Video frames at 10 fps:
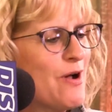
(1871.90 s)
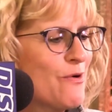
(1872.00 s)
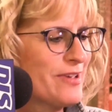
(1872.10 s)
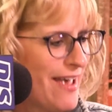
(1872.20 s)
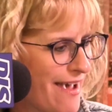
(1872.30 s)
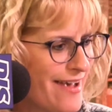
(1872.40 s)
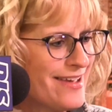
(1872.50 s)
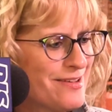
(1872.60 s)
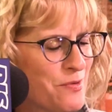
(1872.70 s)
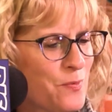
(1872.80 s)

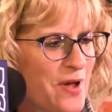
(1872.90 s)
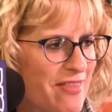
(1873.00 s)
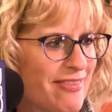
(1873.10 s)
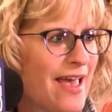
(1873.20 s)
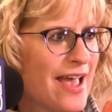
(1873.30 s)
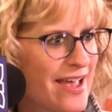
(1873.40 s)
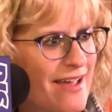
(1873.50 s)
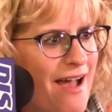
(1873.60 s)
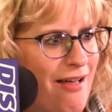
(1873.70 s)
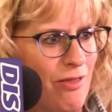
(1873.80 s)
okay with a
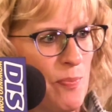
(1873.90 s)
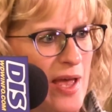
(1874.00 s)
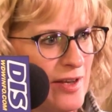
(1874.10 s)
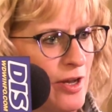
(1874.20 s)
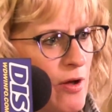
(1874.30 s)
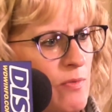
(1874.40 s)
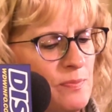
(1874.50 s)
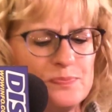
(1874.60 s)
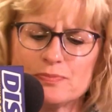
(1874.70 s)
jalapeno.